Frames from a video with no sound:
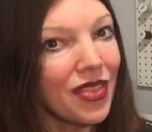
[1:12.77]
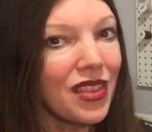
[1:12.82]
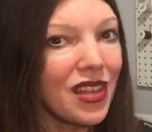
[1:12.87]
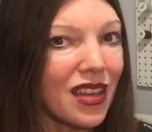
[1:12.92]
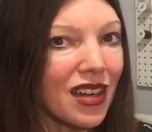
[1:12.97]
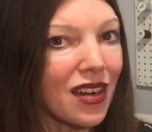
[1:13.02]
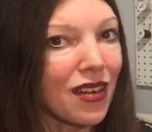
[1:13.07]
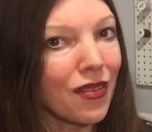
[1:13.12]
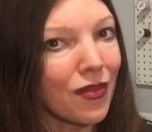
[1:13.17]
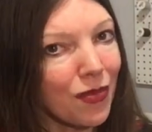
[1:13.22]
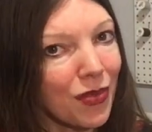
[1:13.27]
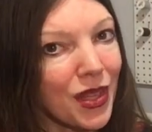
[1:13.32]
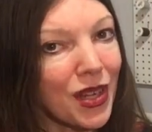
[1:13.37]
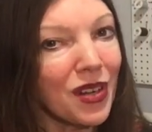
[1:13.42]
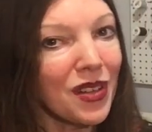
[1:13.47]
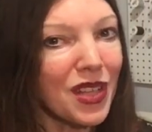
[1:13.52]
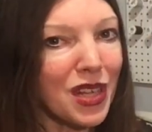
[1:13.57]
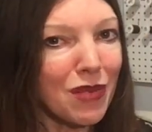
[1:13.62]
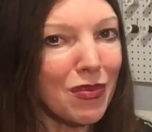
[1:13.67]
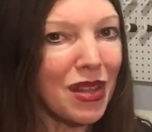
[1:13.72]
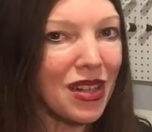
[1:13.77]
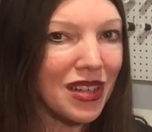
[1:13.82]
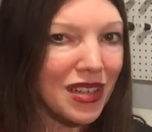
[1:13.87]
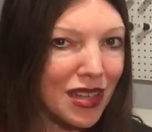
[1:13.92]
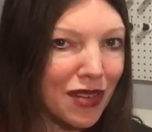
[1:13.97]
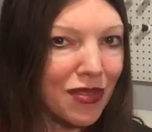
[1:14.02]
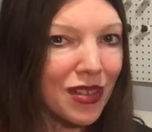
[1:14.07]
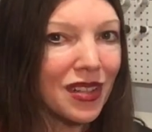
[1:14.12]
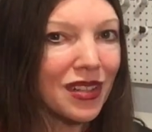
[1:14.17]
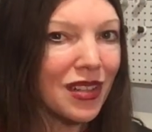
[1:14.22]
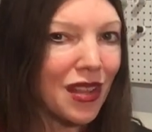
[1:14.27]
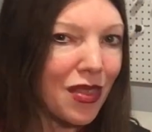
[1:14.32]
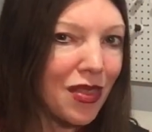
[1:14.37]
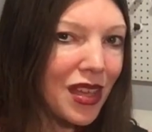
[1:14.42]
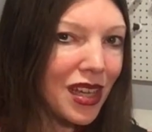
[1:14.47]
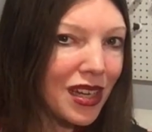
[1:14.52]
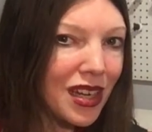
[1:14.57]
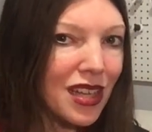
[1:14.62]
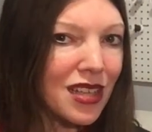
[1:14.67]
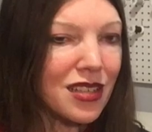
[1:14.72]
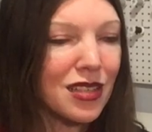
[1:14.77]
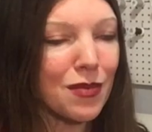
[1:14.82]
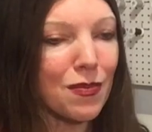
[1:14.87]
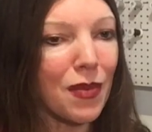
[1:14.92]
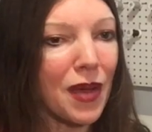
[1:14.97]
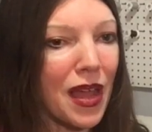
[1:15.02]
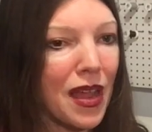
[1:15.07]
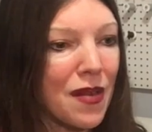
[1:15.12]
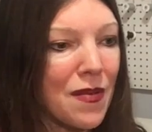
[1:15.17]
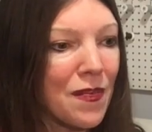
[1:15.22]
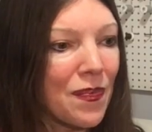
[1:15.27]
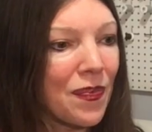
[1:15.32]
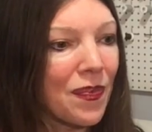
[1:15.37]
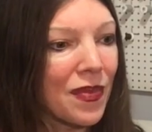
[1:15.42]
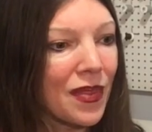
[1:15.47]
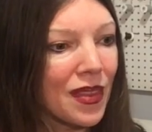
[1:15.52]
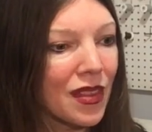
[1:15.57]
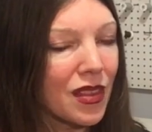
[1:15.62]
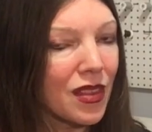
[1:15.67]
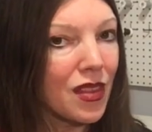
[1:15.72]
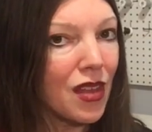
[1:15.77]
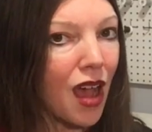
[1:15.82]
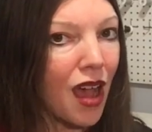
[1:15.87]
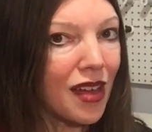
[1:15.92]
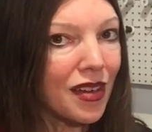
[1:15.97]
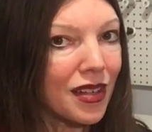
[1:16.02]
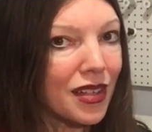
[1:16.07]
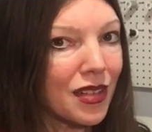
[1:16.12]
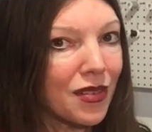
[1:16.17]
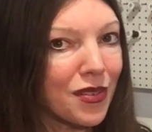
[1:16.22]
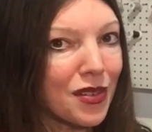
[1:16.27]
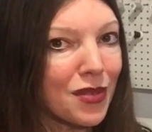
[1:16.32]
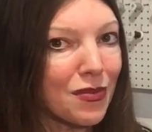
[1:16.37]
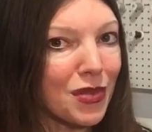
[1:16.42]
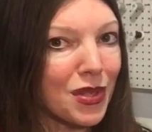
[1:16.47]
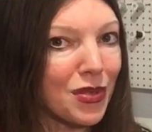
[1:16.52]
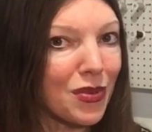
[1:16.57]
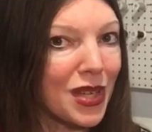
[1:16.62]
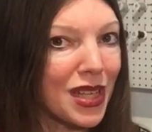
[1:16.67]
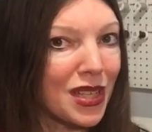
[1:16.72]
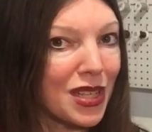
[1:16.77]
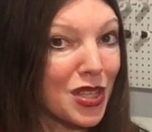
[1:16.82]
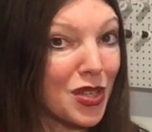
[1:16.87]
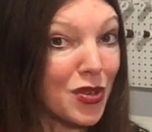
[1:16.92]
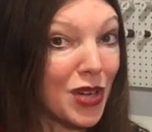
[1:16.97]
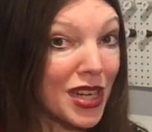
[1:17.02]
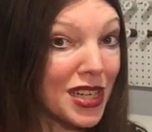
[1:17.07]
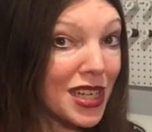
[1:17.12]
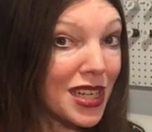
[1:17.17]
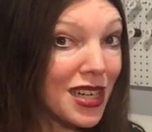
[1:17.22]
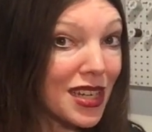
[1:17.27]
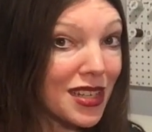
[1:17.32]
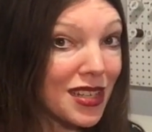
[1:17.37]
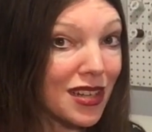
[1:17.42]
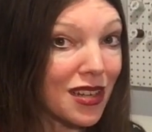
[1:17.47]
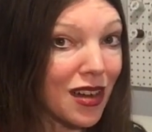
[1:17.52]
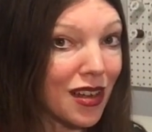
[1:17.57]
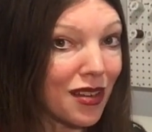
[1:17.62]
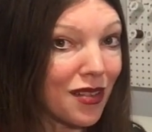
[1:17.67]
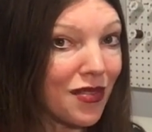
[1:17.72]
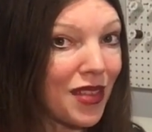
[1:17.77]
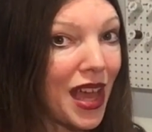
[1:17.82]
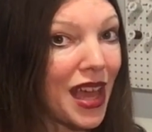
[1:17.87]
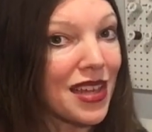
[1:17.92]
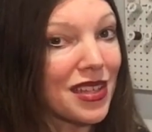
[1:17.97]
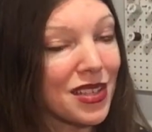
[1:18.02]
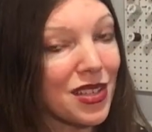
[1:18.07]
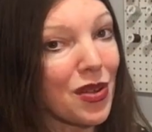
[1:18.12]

You know, they're a little bit different in the thickness, but not different between stretchiness and all of that.